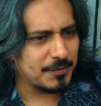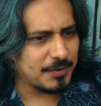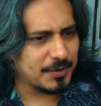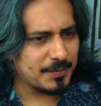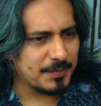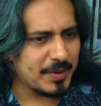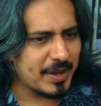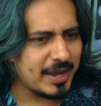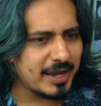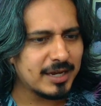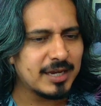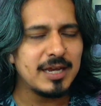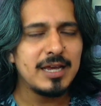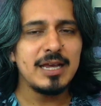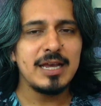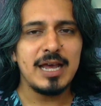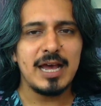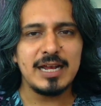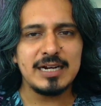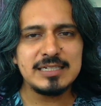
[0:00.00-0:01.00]
back,
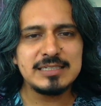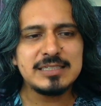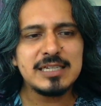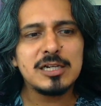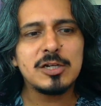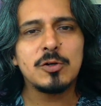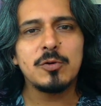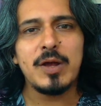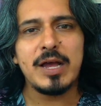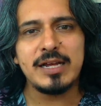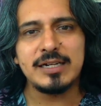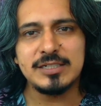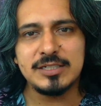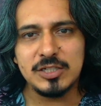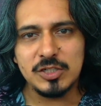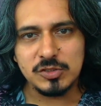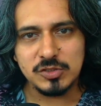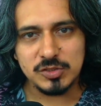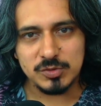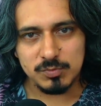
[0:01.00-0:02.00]
and it's a
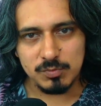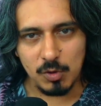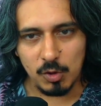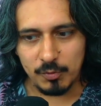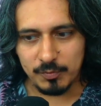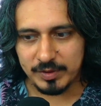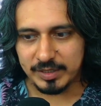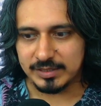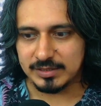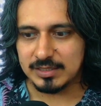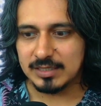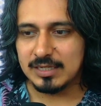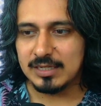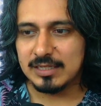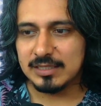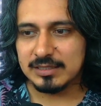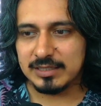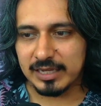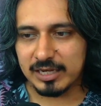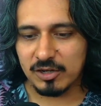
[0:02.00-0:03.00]
grandiose moment.
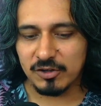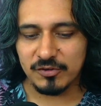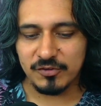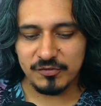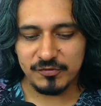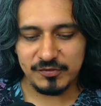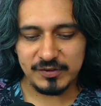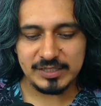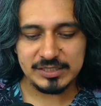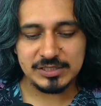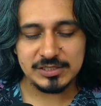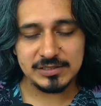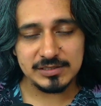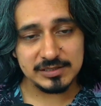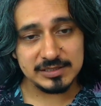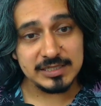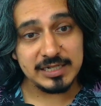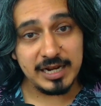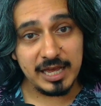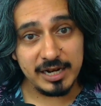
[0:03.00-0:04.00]
The
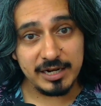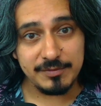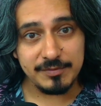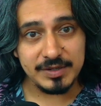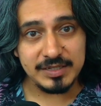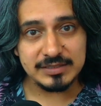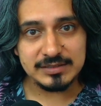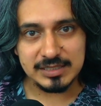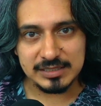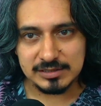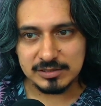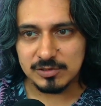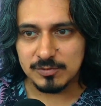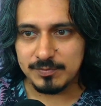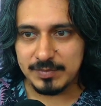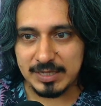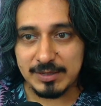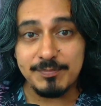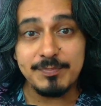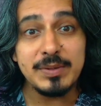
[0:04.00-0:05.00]
confessions in anime tend to
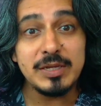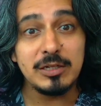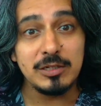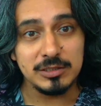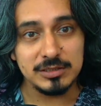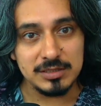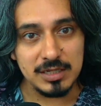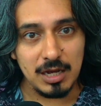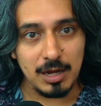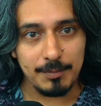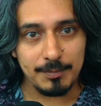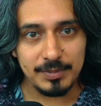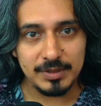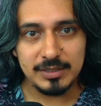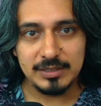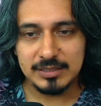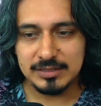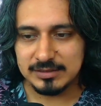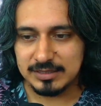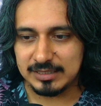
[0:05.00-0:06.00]
be built up.
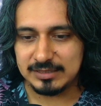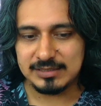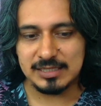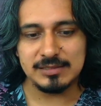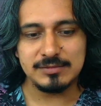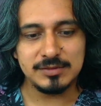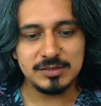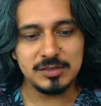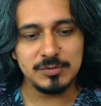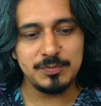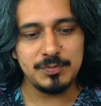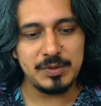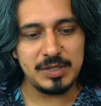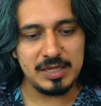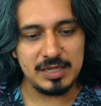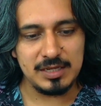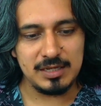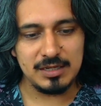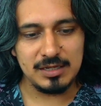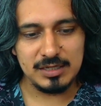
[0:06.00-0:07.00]
They tend to
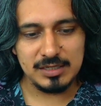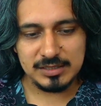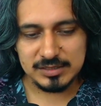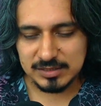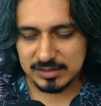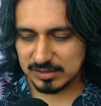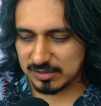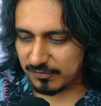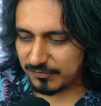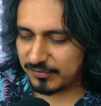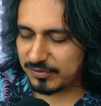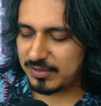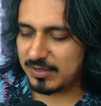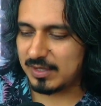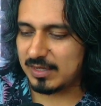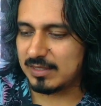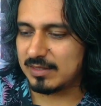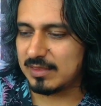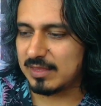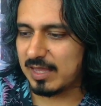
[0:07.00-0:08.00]
be
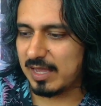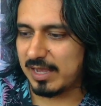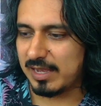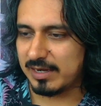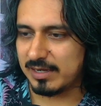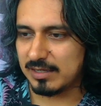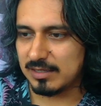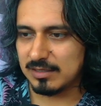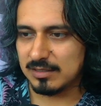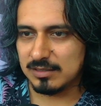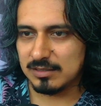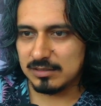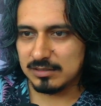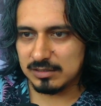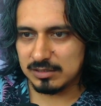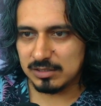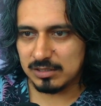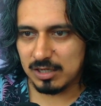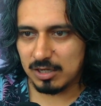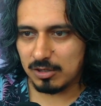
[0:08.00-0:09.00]
something that,
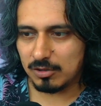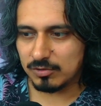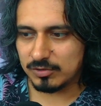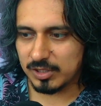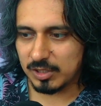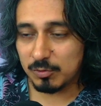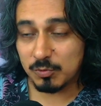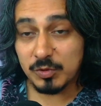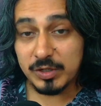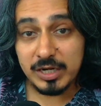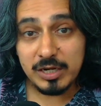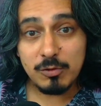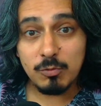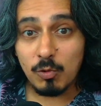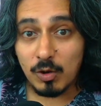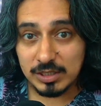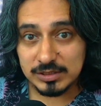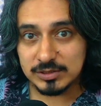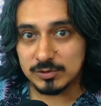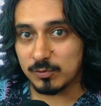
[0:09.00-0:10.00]
they really
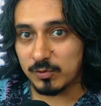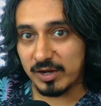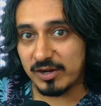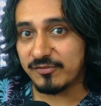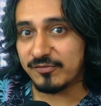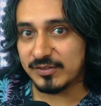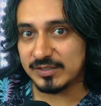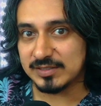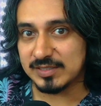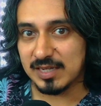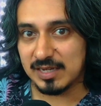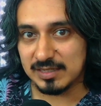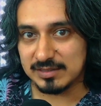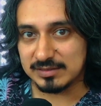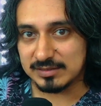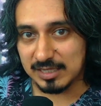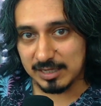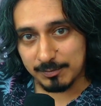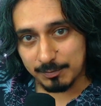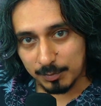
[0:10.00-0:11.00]
want to emphasize
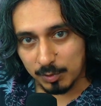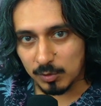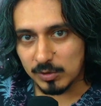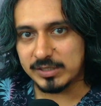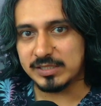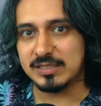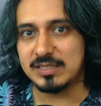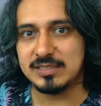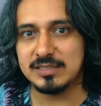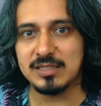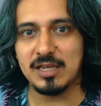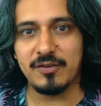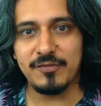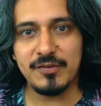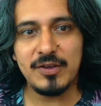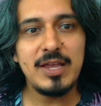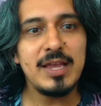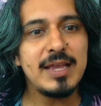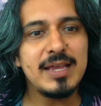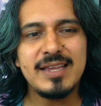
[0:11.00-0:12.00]
the importance of.
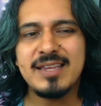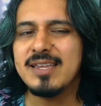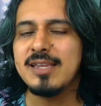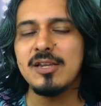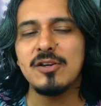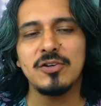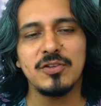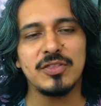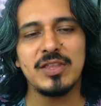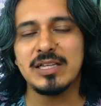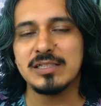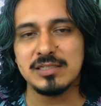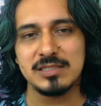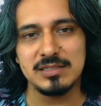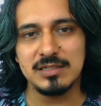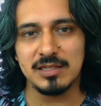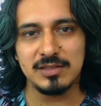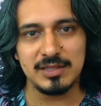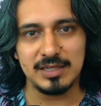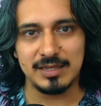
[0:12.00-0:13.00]
Here that's
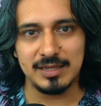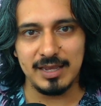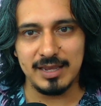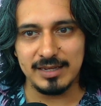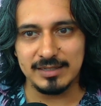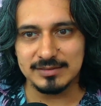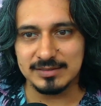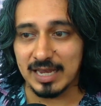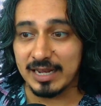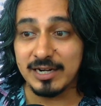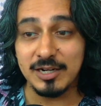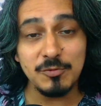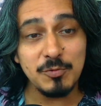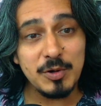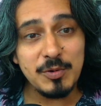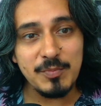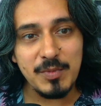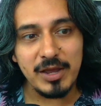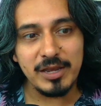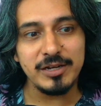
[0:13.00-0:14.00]
not the case, and it
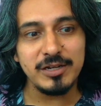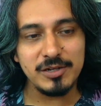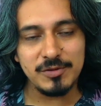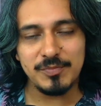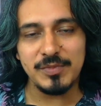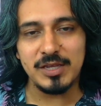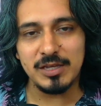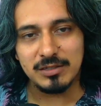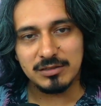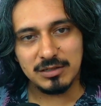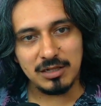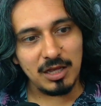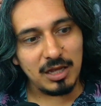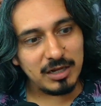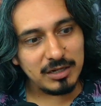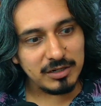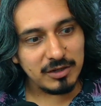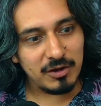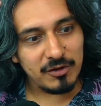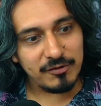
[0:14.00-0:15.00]
reminded me a
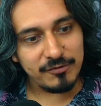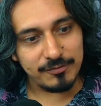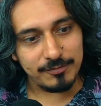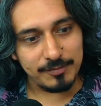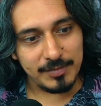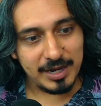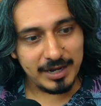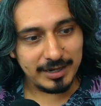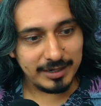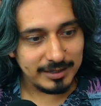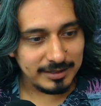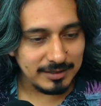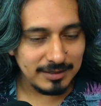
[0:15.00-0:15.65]
lot of my